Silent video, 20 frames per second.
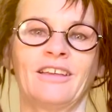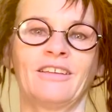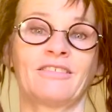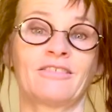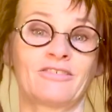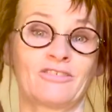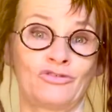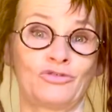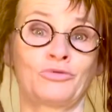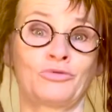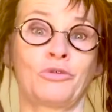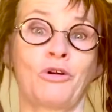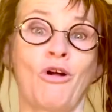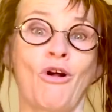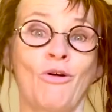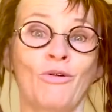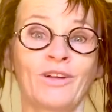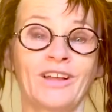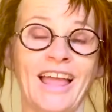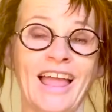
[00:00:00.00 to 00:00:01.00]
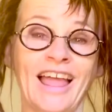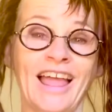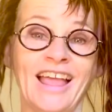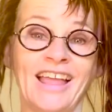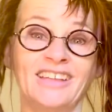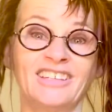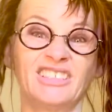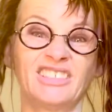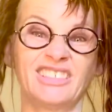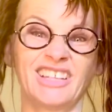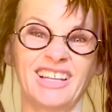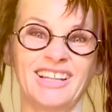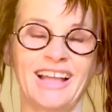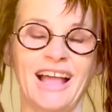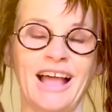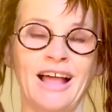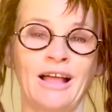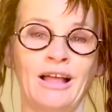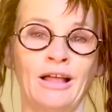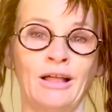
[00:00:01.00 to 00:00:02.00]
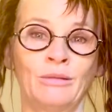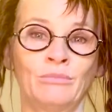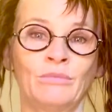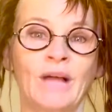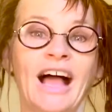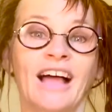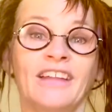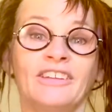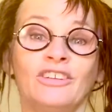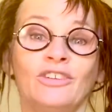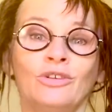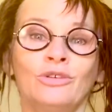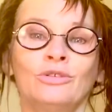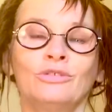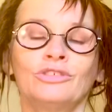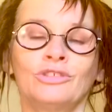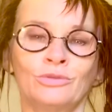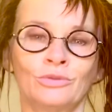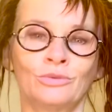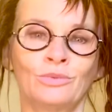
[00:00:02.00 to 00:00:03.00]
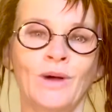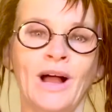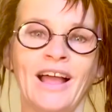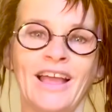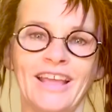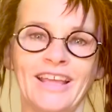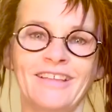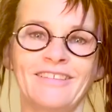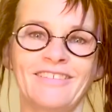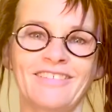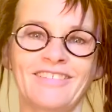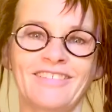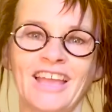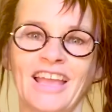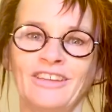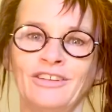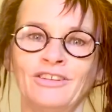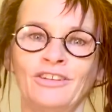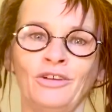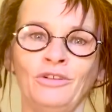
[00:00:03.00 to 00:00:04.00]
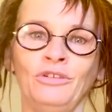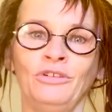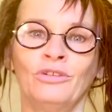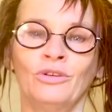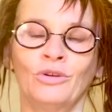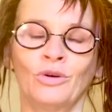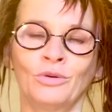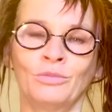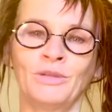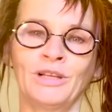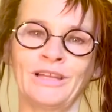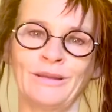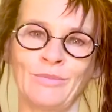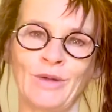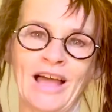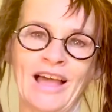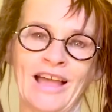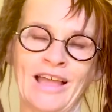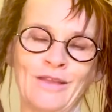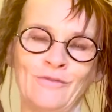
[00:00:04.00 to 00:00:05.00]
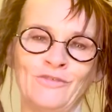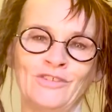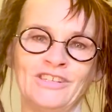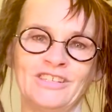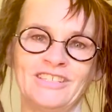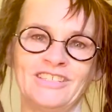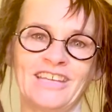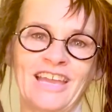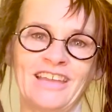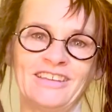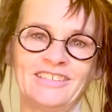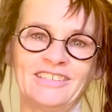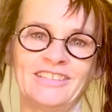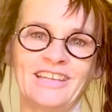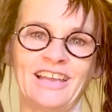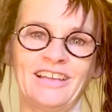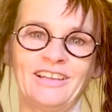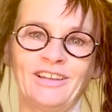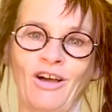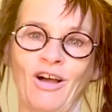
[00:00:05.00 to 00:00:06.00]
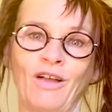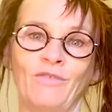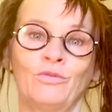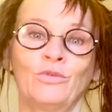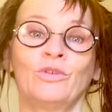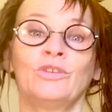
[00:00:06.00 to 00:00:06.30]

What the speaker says: strong and unusual ways that you don't normally behave in your day-to-day life,